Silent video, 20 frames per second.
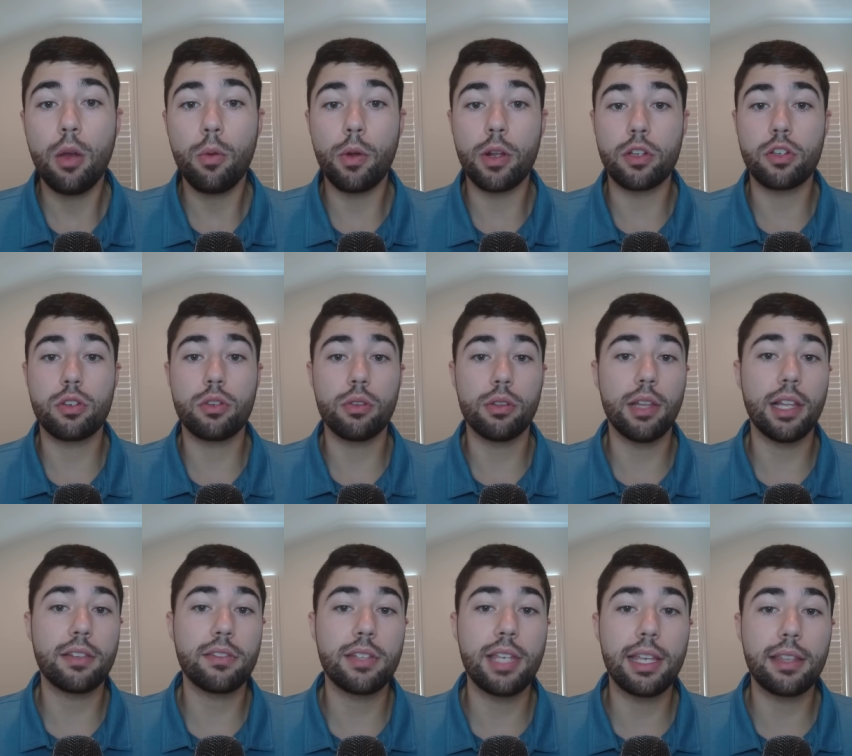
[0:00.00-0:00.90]
which
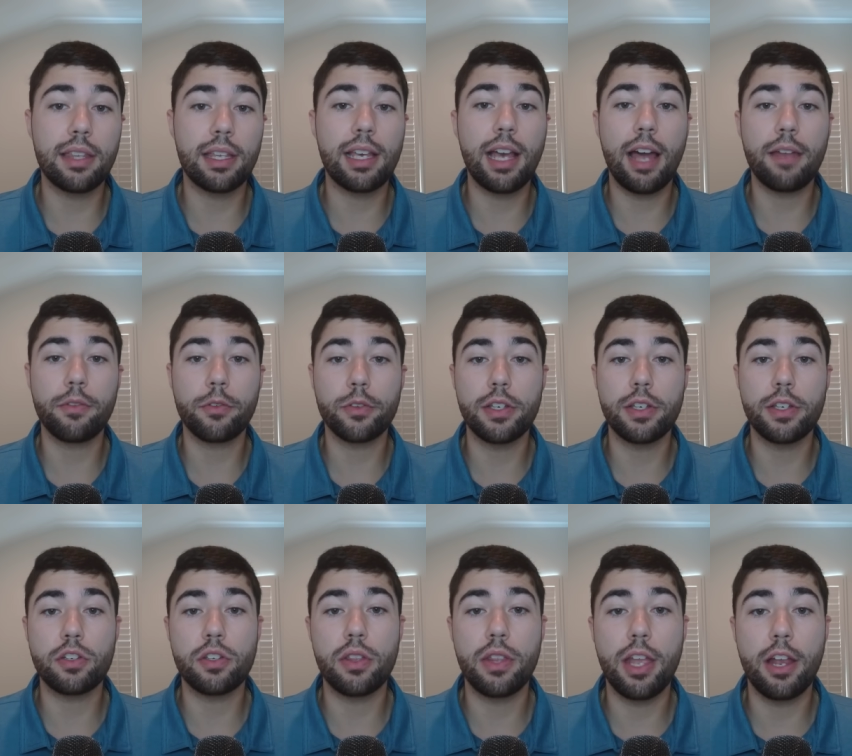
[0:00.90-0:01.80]
let's take the
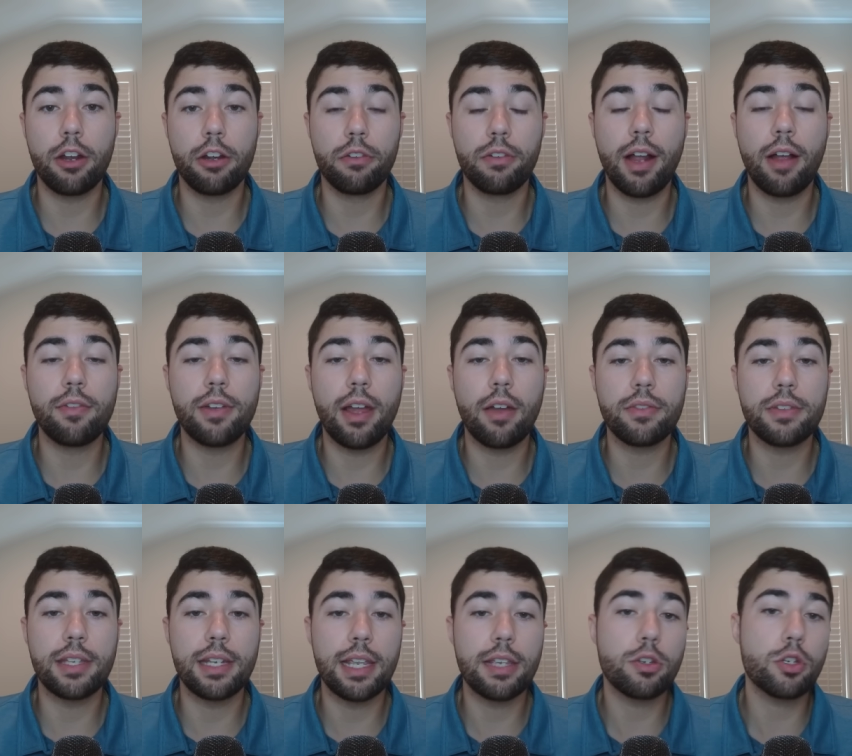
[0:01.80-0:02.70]
conversation there to round out
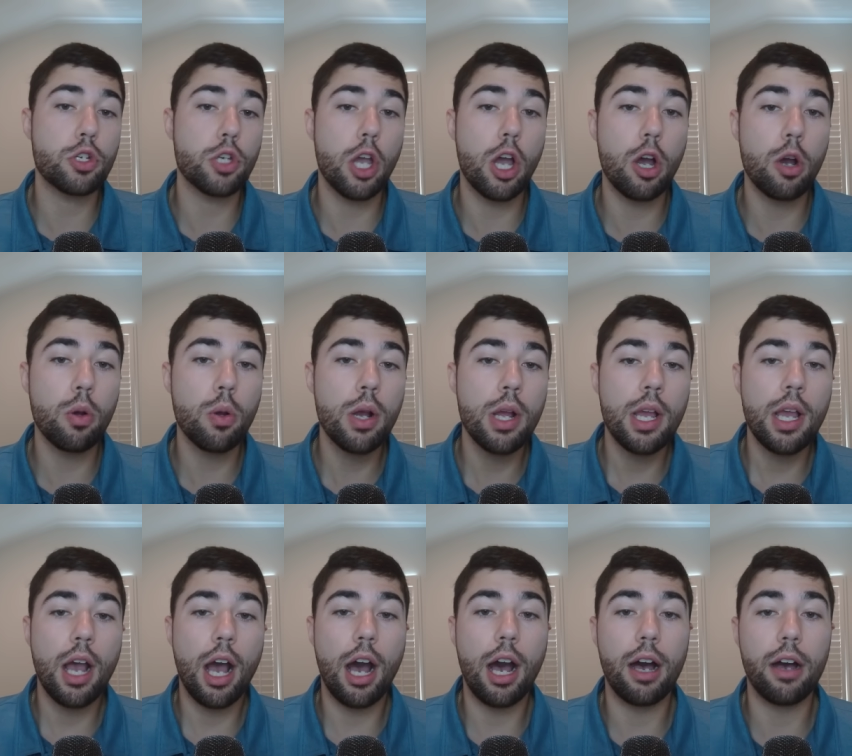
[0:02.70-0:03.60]
today's show
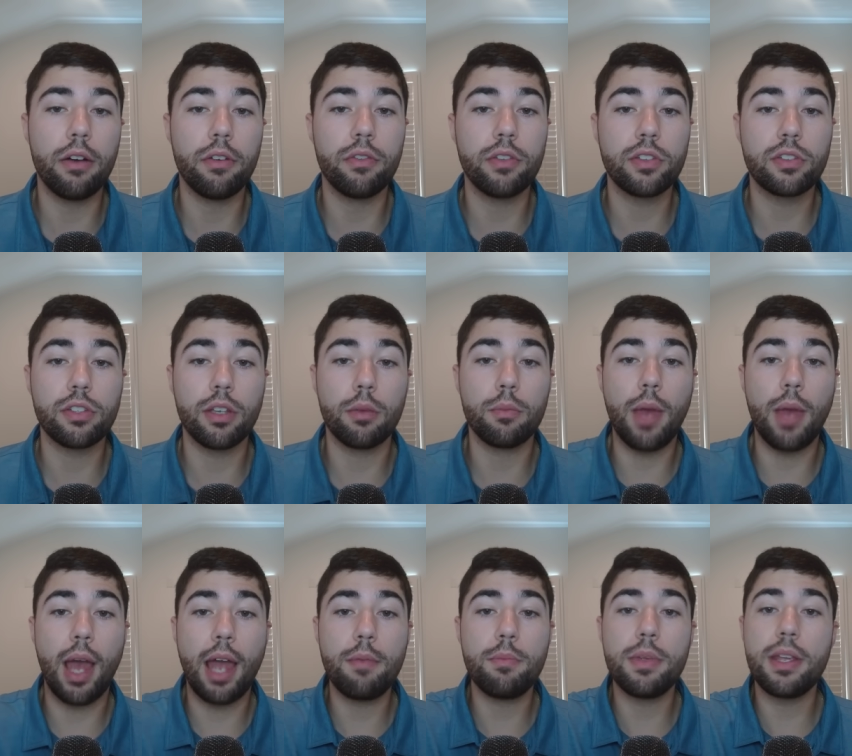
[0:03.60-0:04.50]
of some
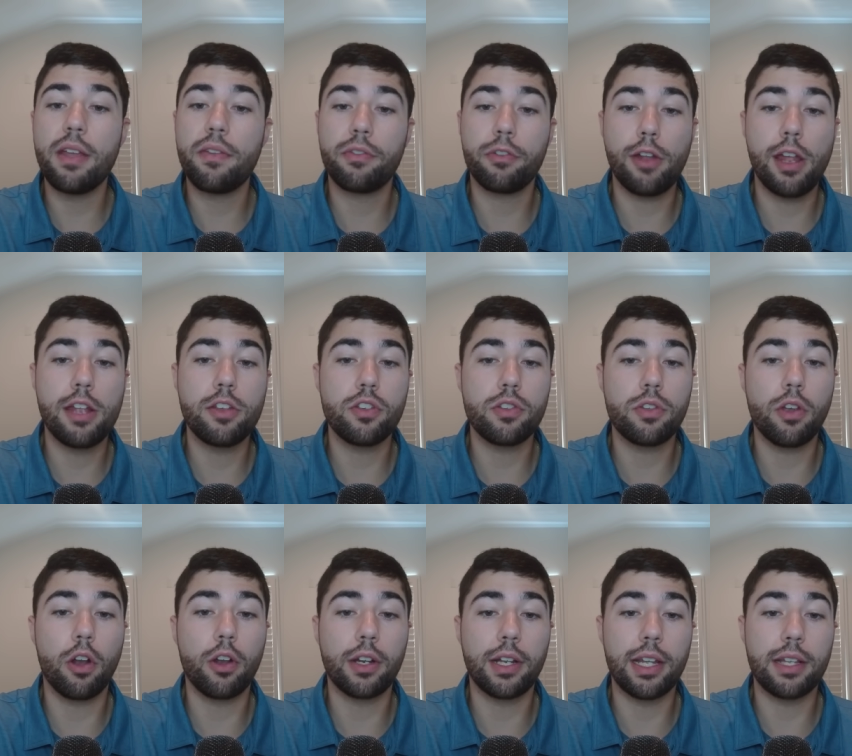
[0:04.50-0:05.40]
N B A free agent
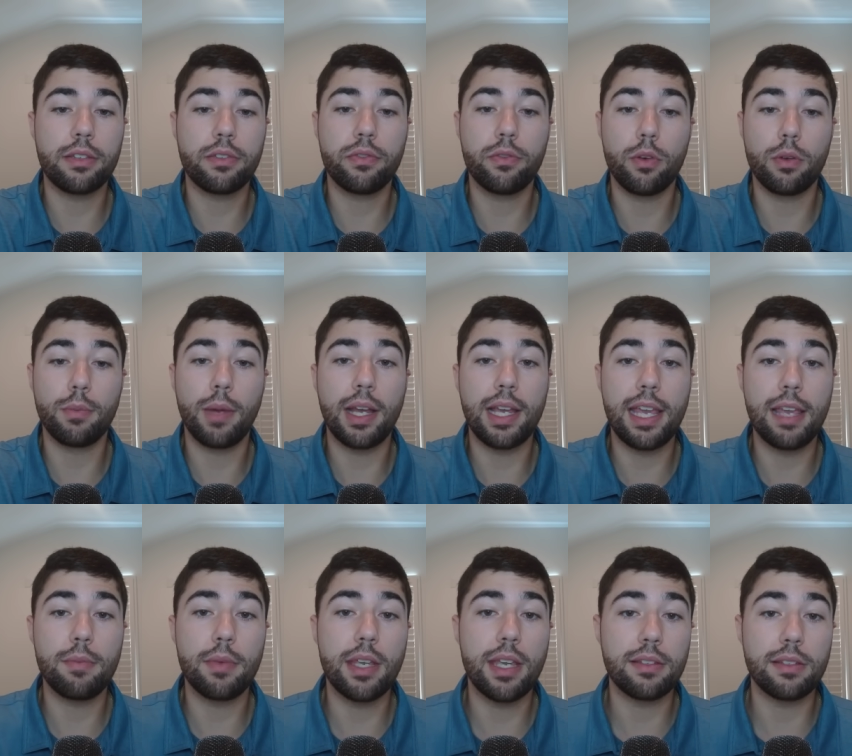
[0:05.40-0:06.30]
targets for
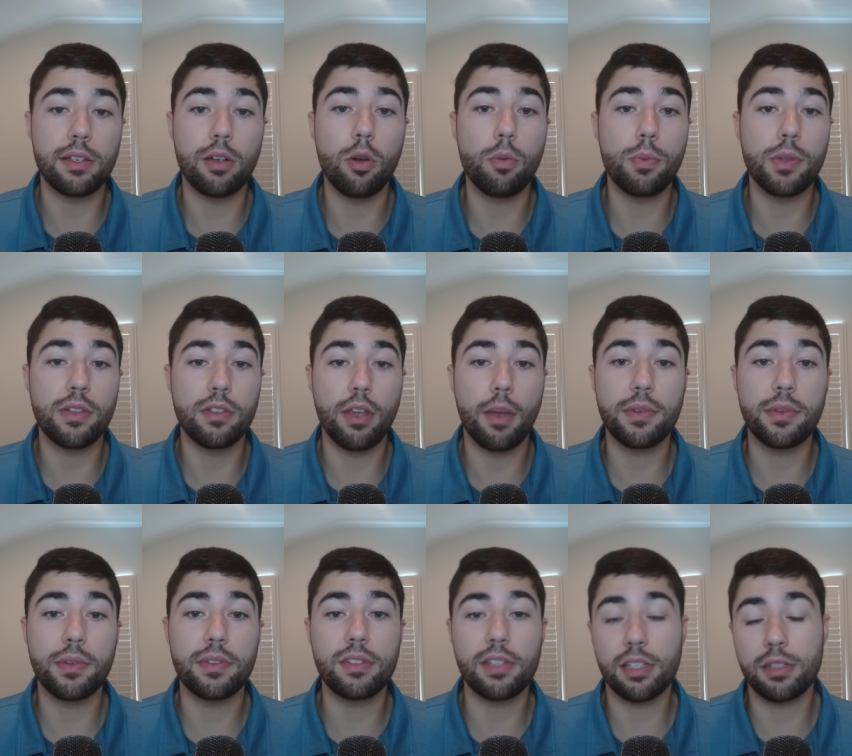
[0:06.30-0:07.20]
Miami as it opens
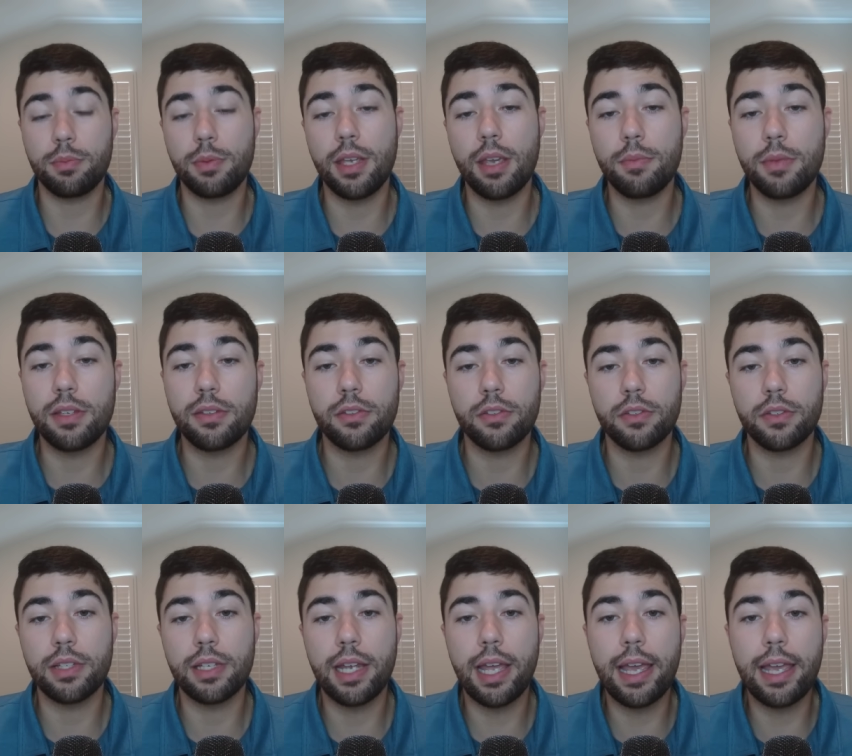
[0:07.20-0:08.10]
up at six p m Eastern
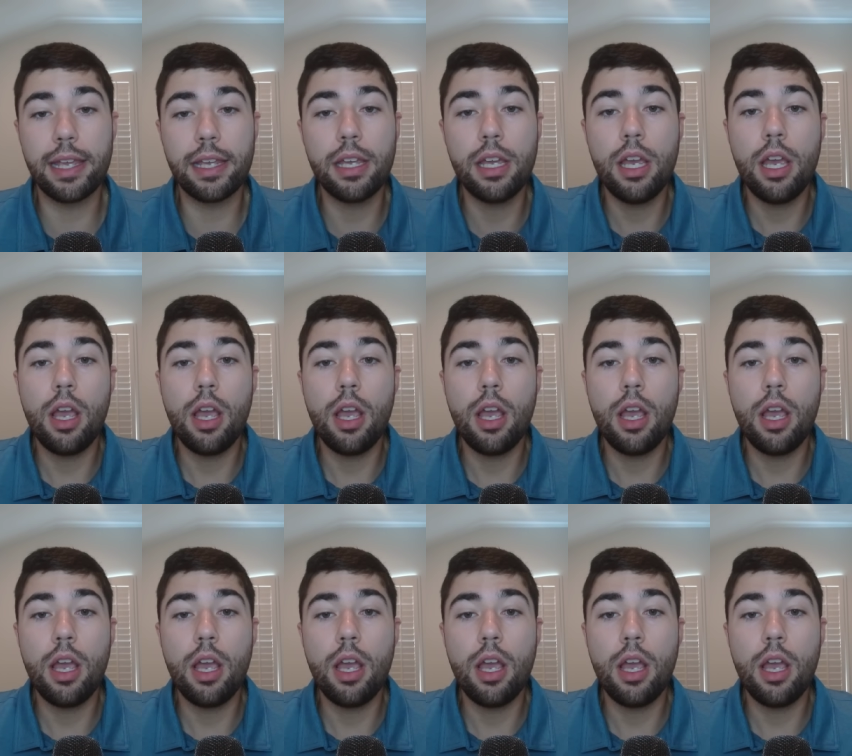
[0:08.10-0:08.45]
today.